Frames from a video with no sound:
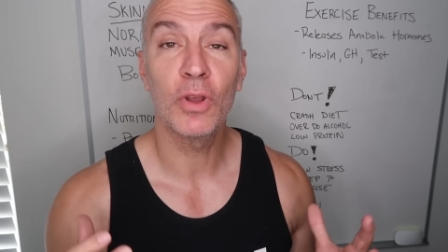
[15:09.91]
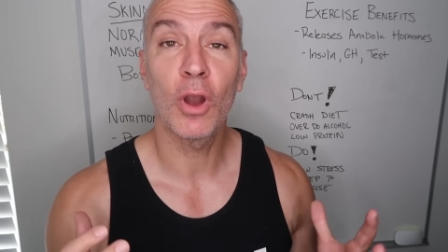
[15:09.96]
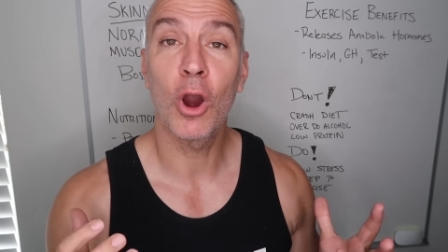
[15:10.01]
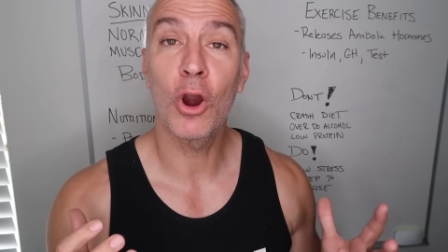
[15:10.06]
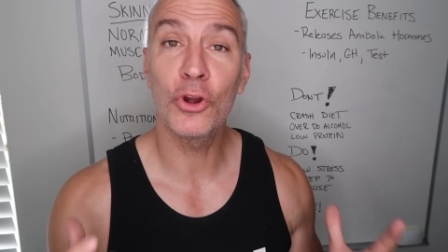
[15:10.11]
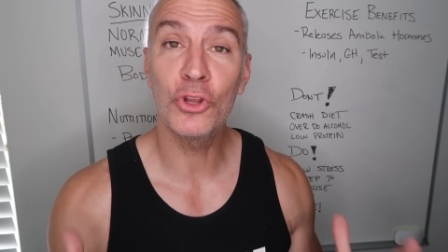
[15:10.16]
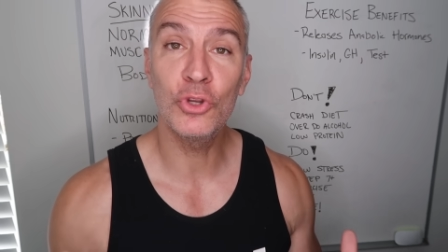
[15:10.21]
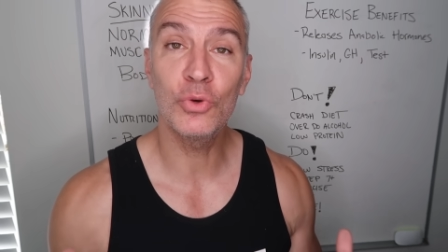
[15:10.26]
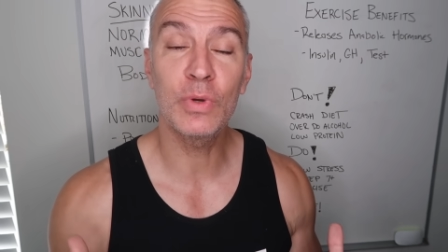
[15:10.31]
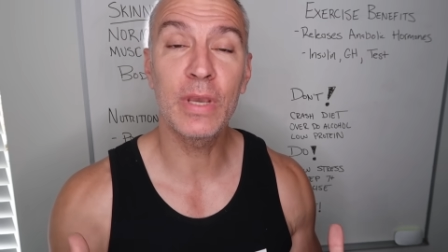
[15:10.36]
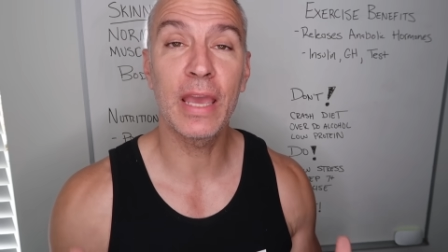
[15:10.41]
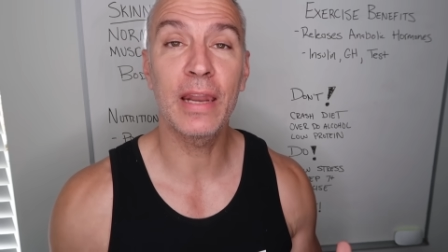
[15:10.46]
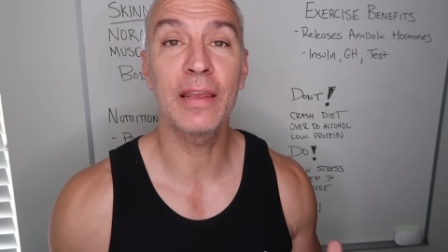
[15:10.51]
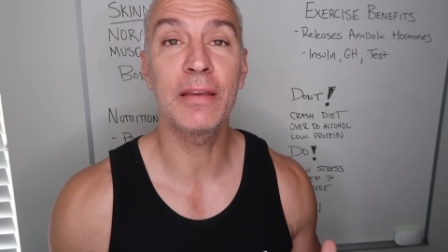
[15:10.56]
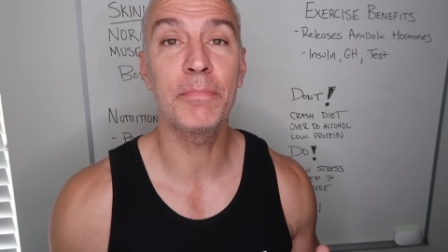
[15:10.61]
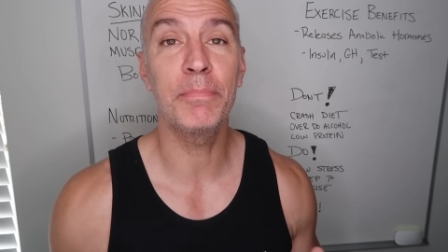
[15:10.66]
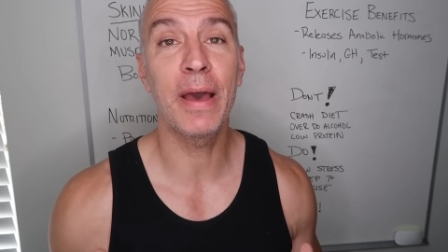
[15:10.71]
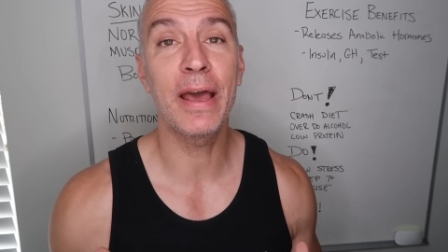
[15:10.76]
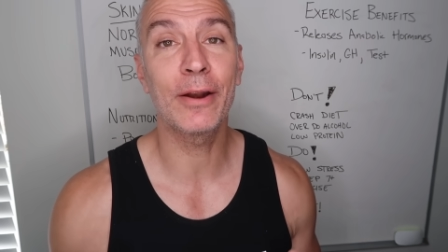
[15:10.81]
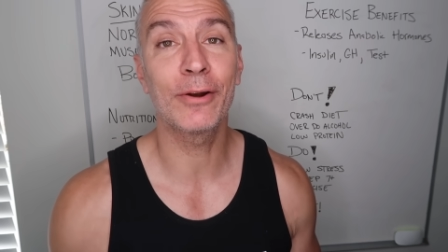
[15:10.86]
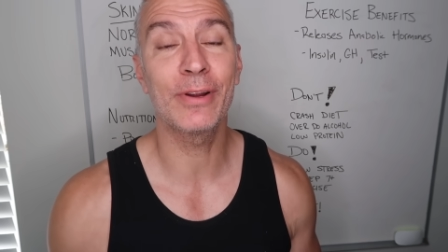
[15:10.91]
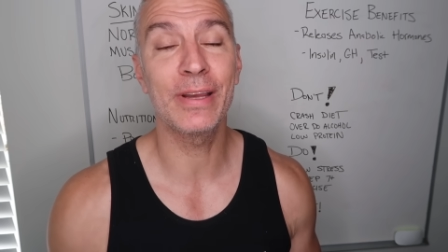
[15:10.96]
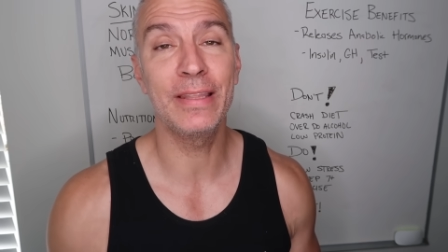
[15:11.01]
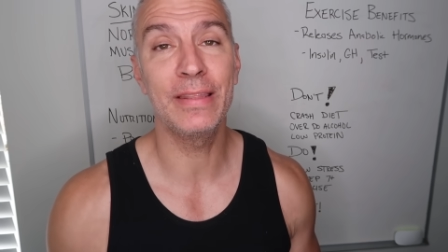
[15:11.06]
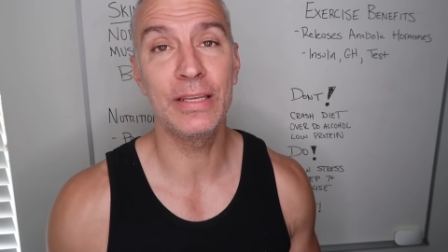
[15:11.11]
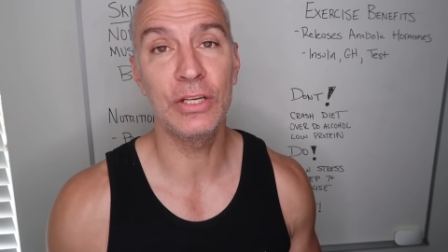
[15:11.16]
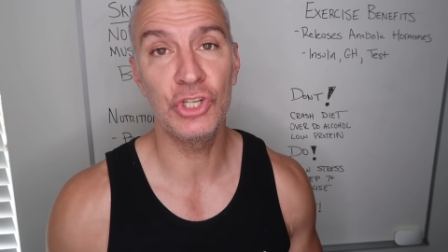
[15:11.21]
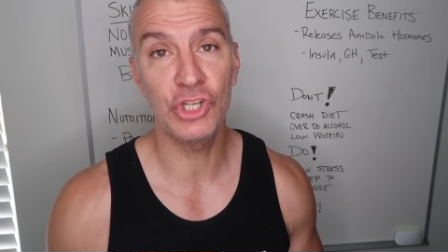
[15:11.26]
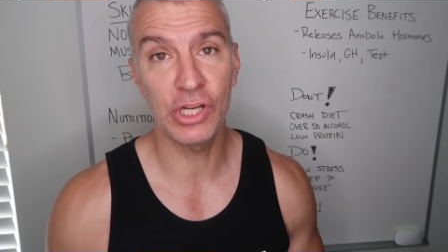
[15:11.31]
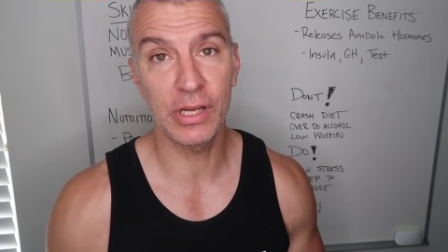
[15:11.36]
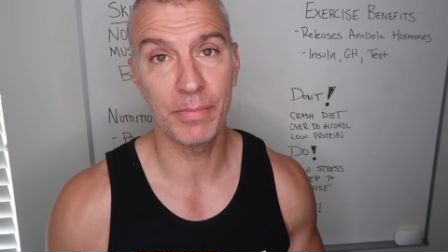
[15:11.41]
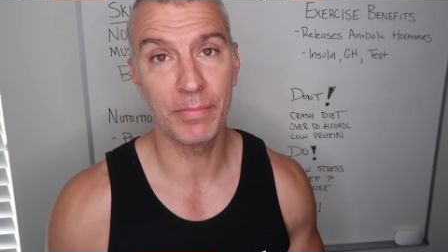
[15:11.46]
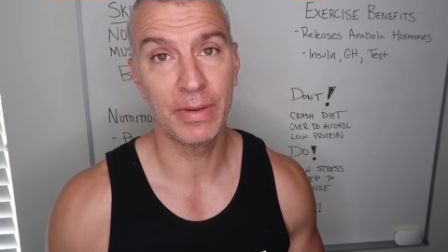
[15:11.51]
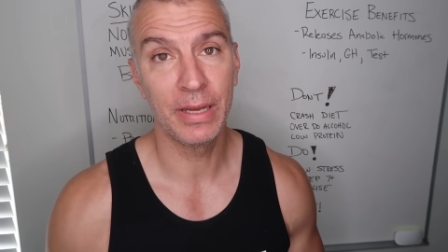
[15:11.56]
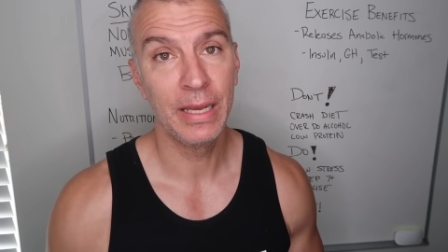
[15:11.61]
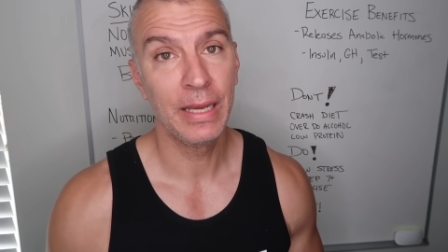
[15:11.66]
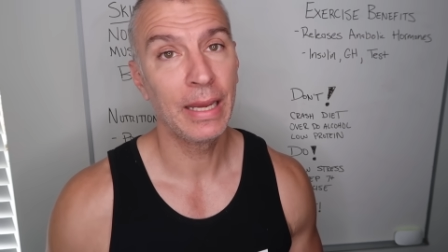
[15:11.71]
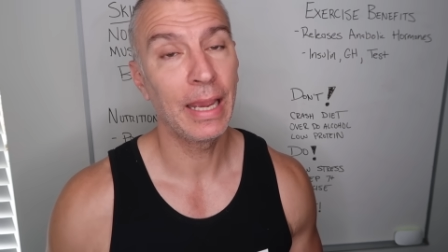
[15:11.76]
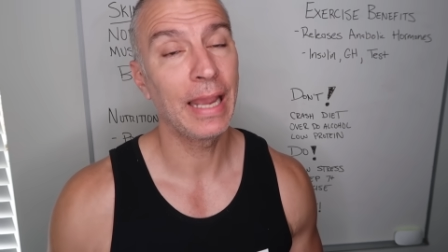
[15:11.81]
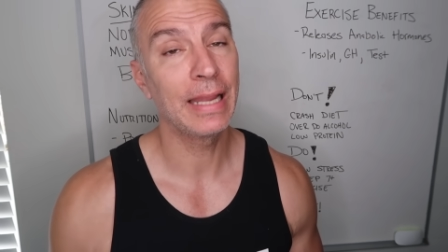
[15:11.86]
Are you getting better in the gym?